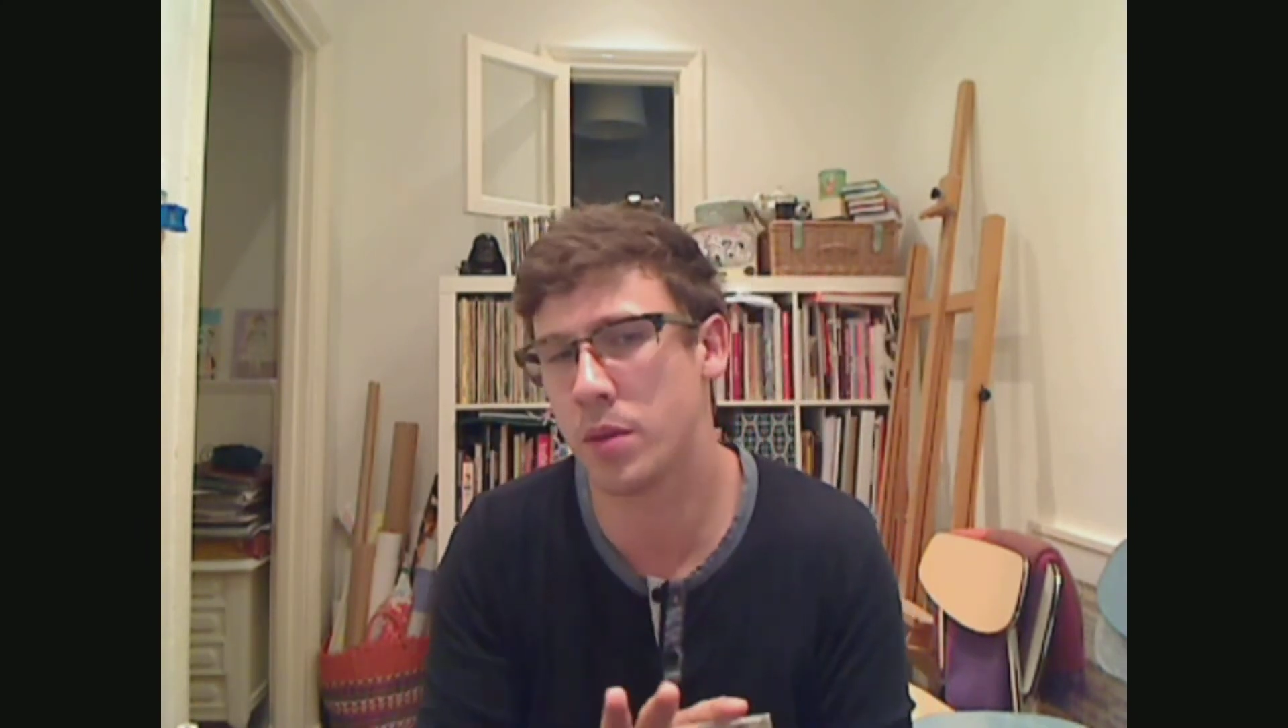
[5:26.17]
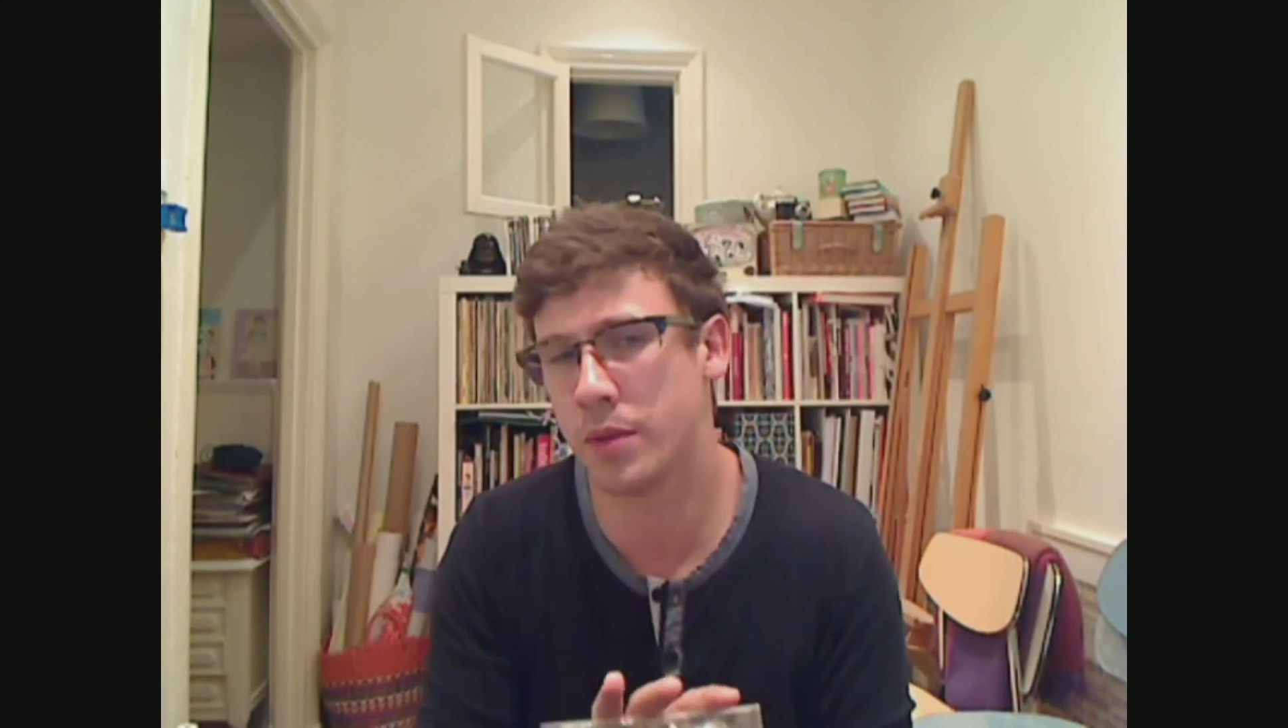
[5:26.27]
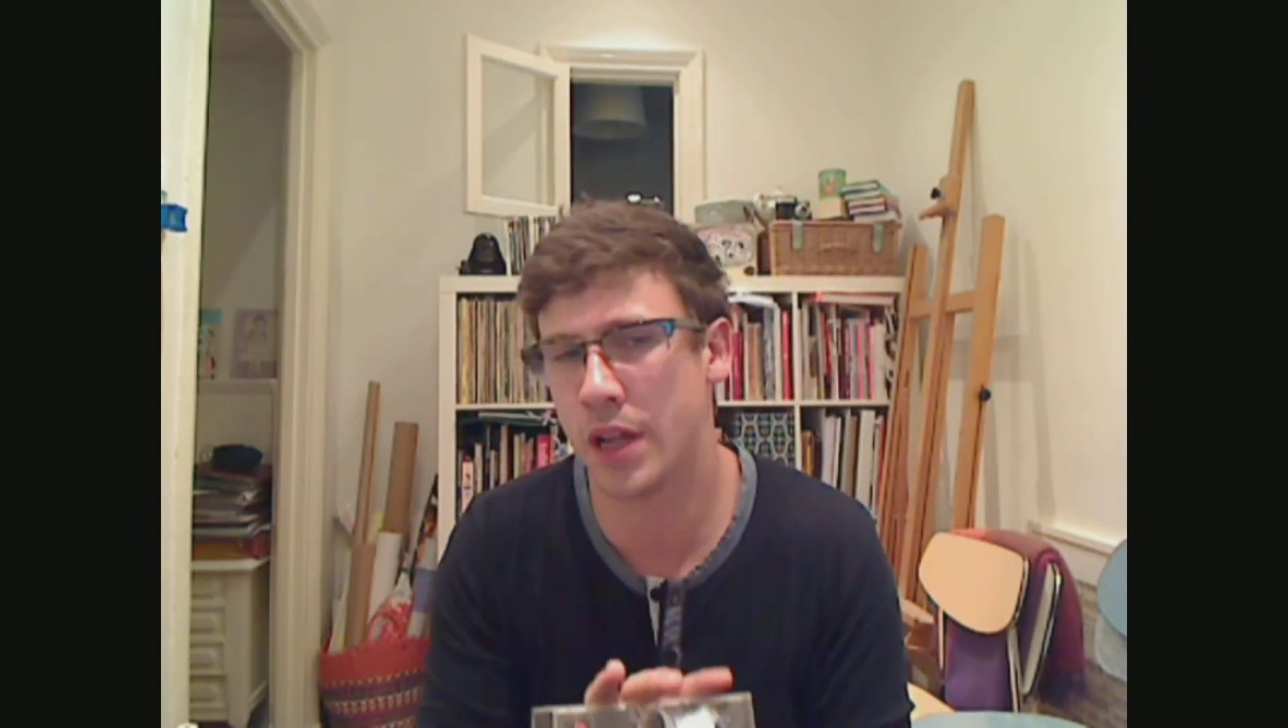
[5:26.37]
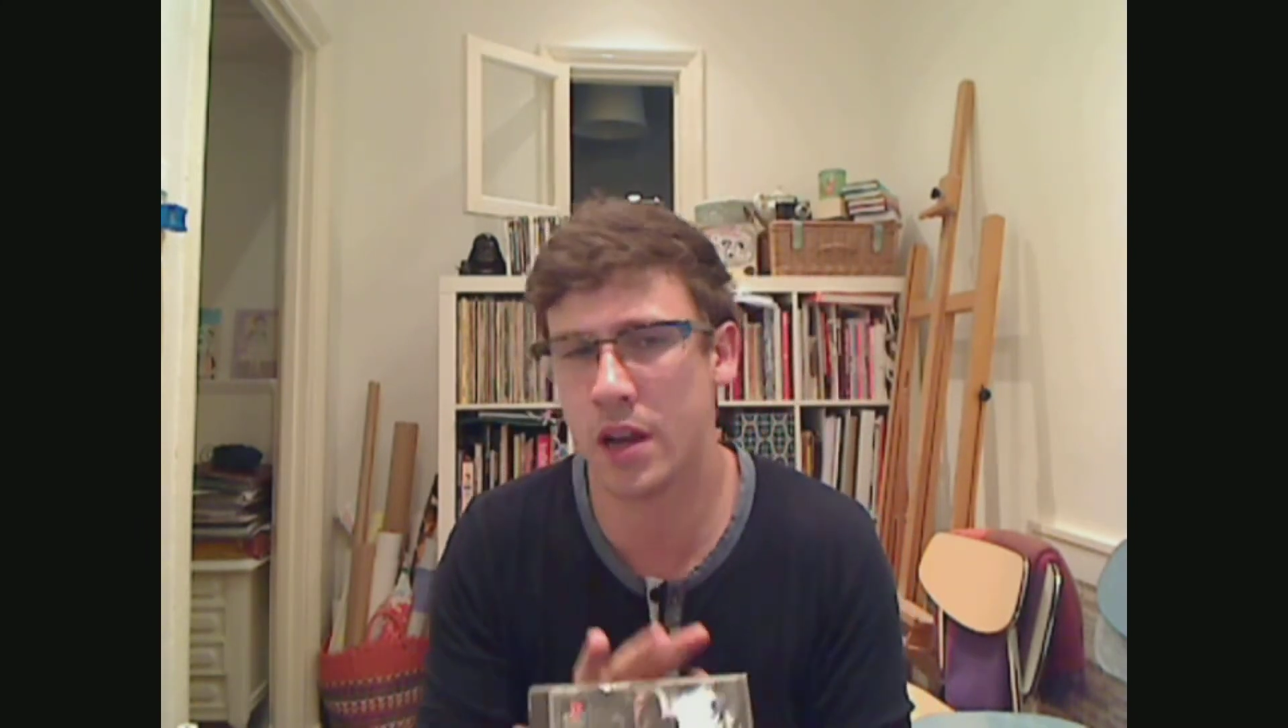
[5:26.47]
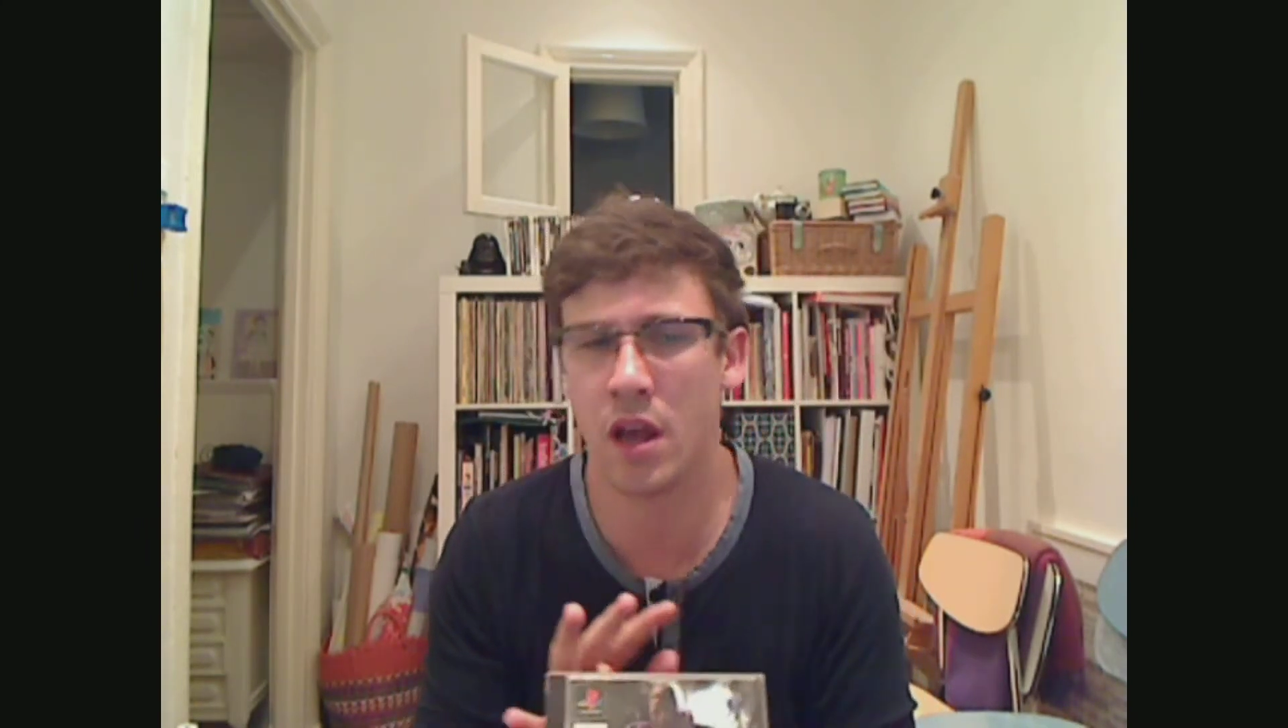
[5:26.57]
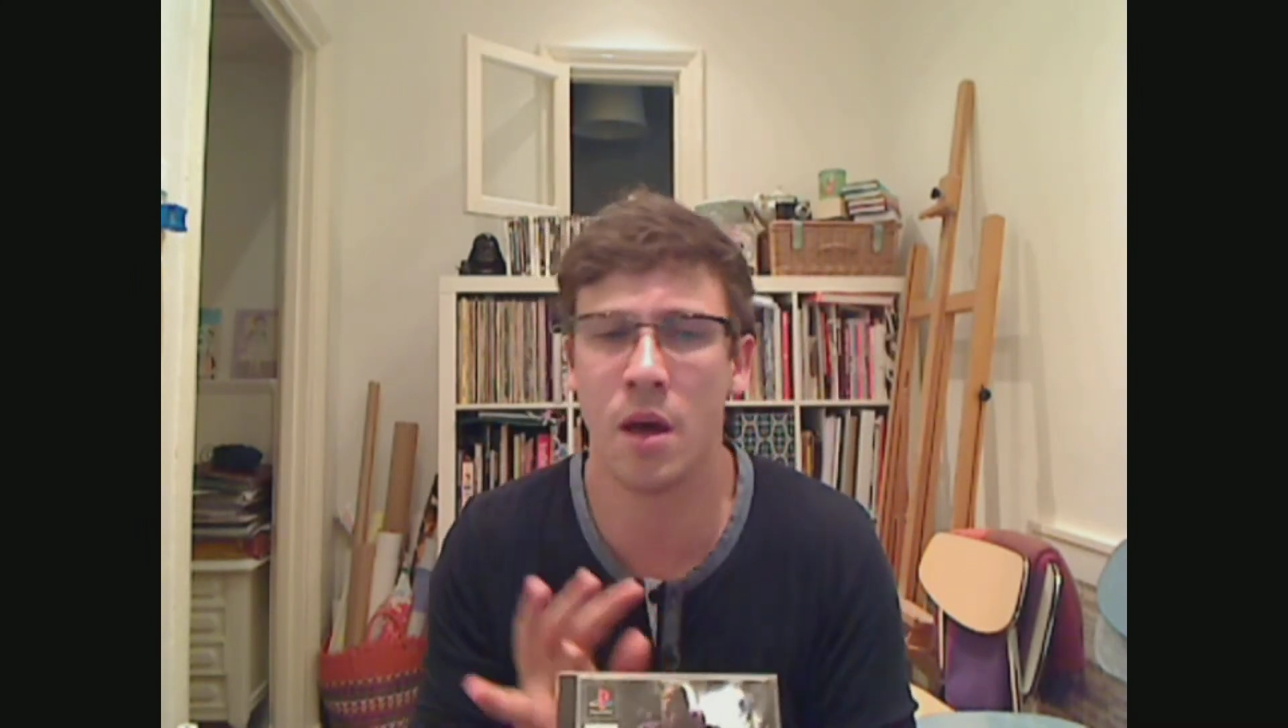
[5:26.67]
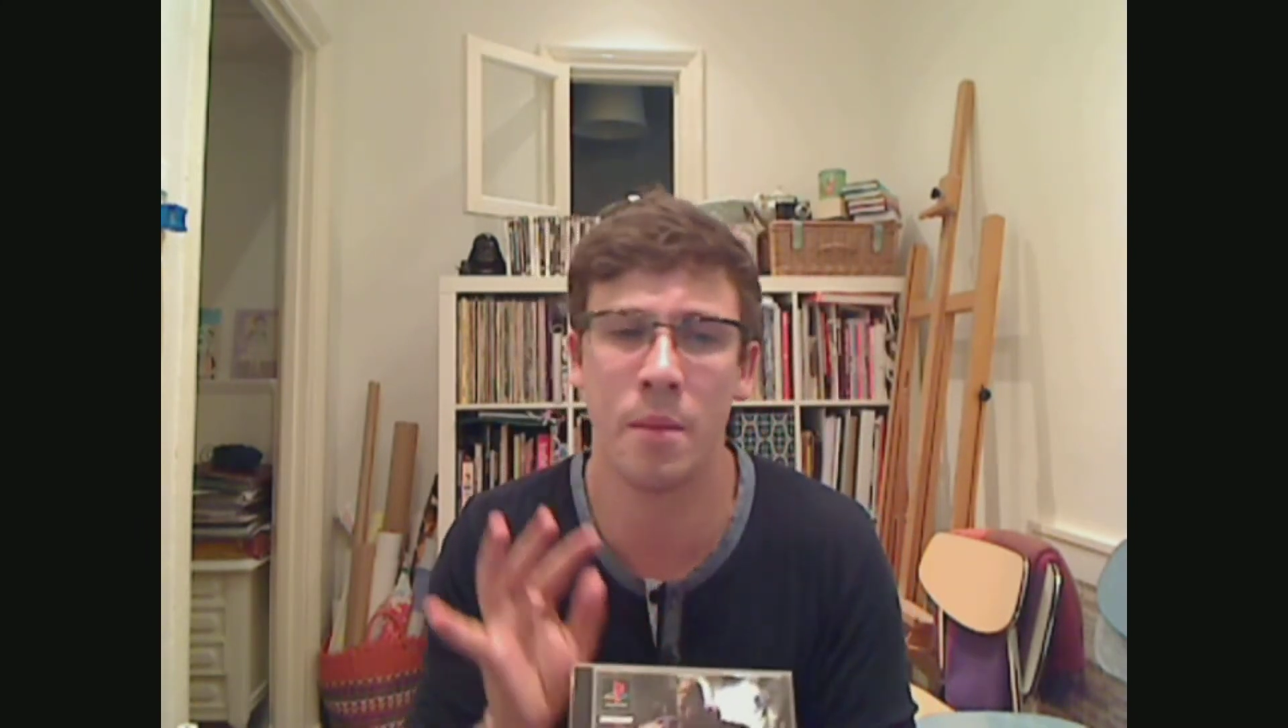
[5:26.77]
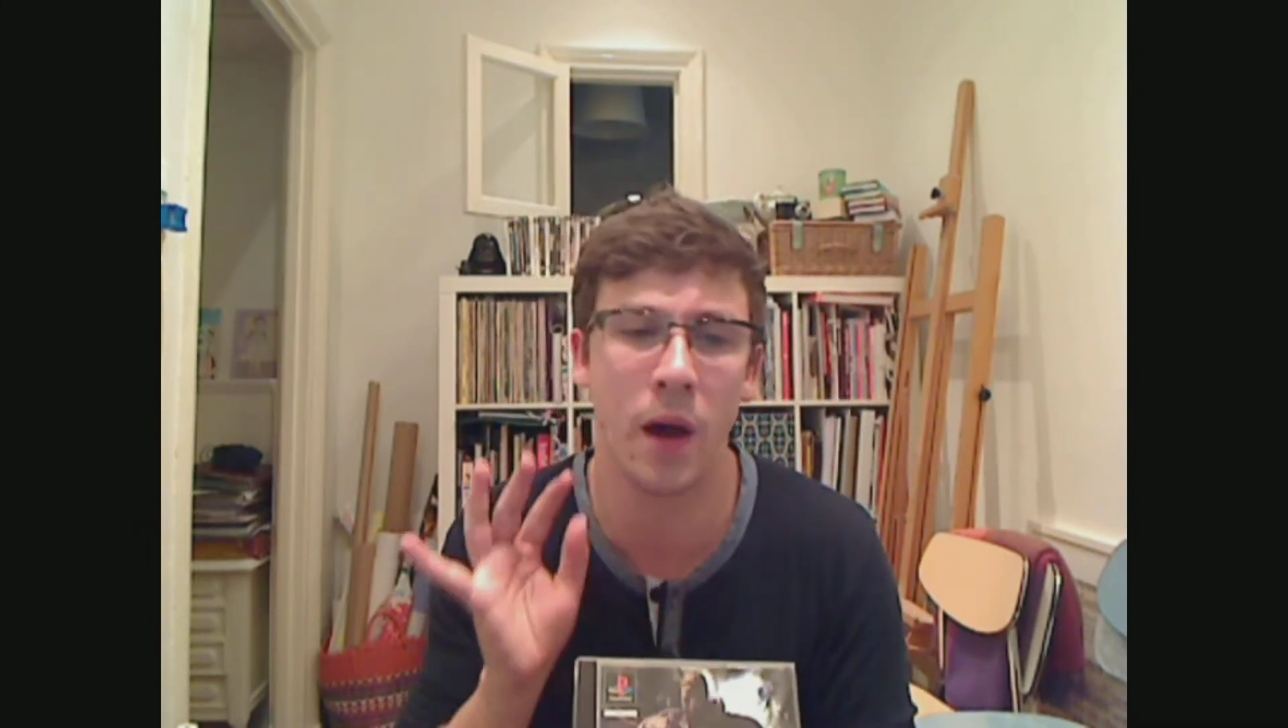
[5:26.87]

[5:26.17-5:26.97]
the millennium,